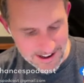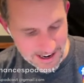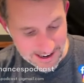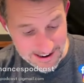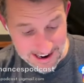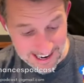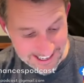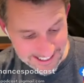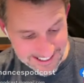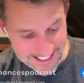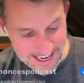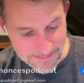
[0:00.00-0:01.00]
I, I gotta
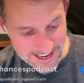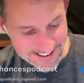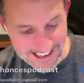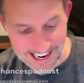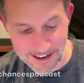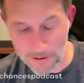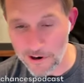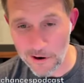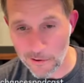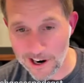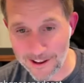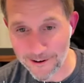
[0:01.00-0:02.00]
say, man, I don't
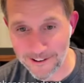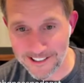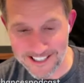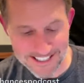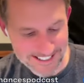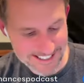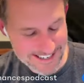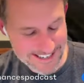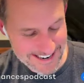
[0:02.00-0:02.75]
know either because